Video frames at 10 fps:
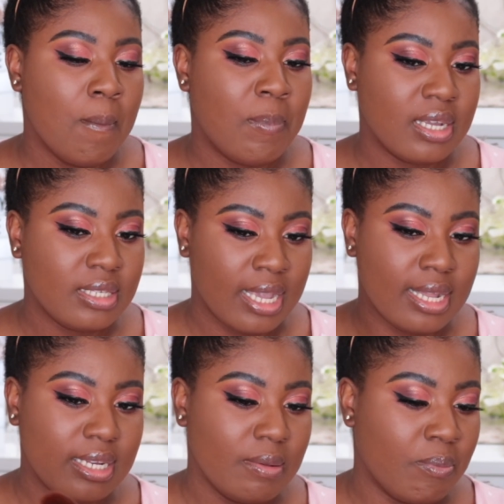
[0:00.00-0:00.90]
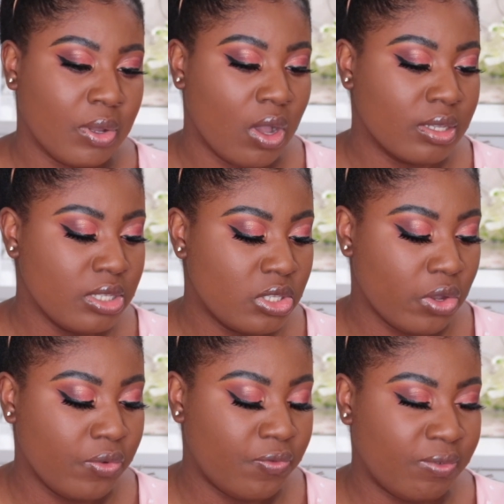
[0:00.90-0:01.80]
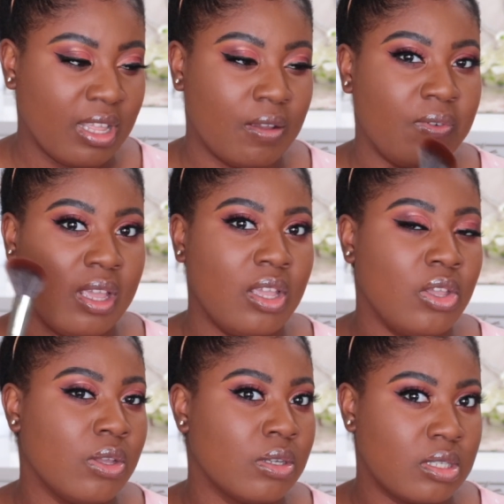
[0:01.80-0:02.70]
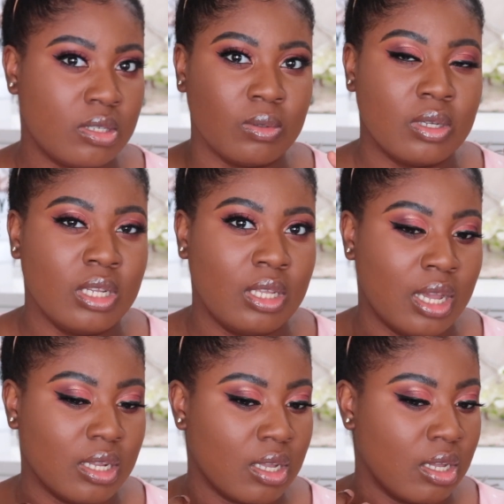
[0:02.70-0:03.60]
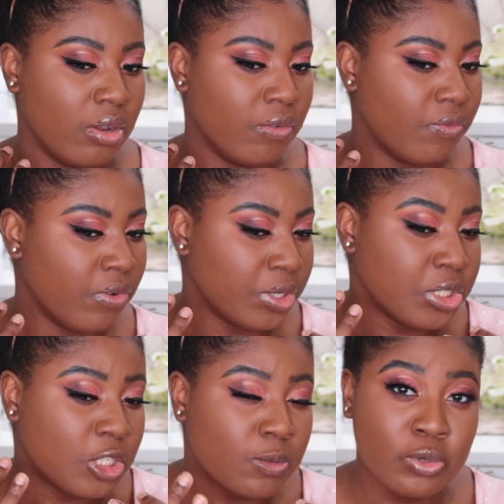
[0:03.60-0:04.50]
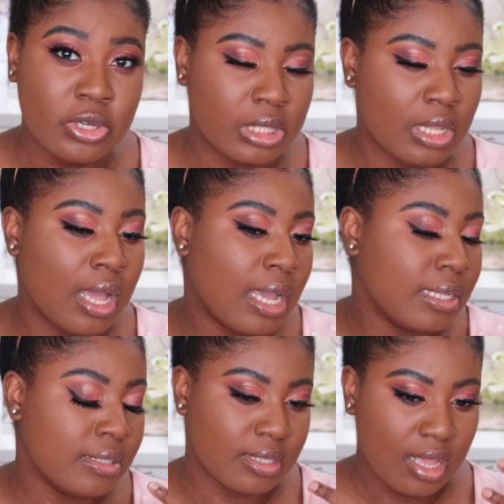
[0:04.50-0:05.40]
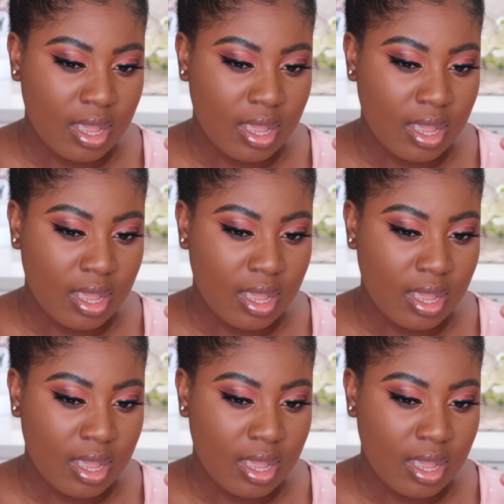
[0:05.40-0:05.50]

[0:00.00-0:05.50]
but yet because it's so fluffy, you're still gonna get kind of very smooth lines